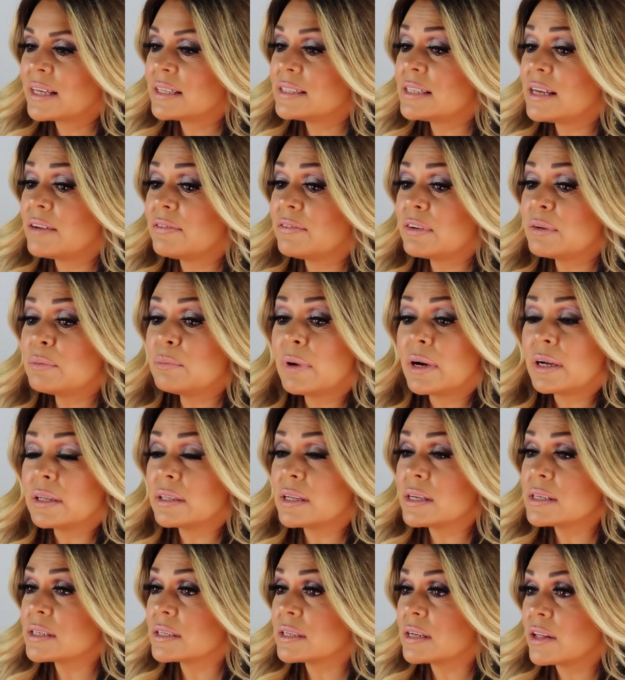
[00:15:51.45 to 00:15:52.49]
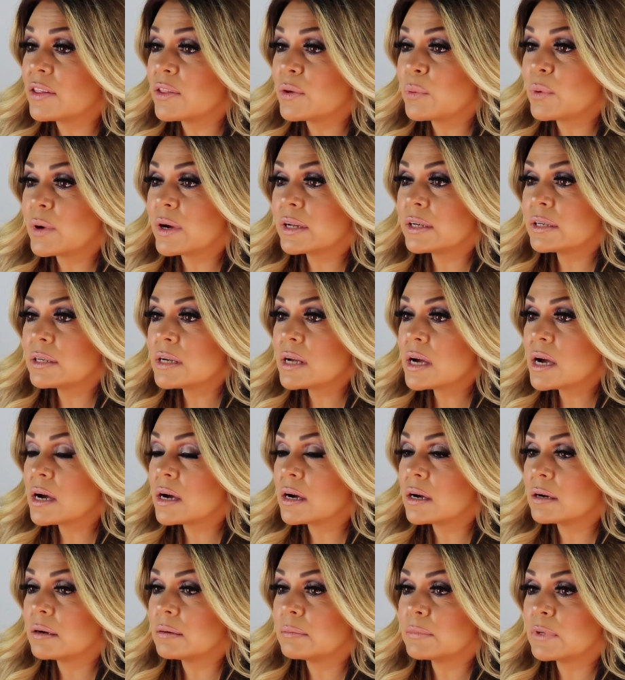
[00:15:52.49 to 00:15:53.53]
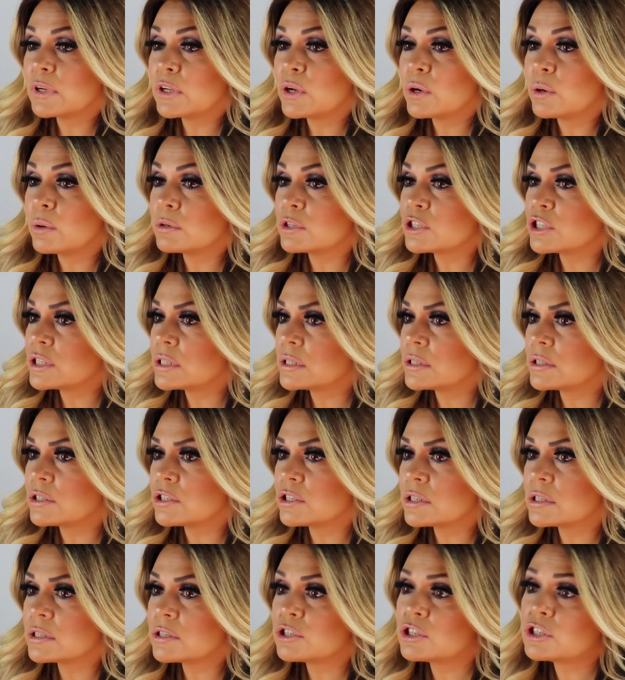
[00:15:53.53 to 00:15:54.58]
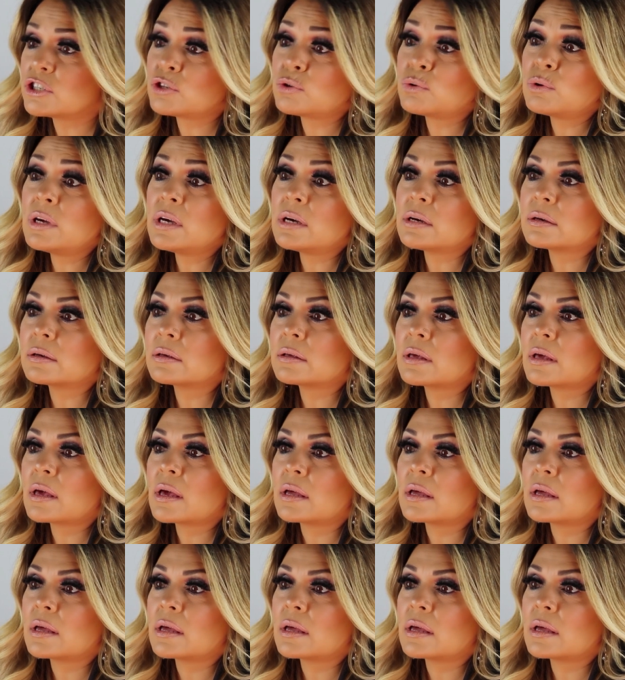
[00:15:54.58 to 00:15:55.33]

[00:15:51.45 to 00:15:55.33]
Devin Banda's another one. She's unique,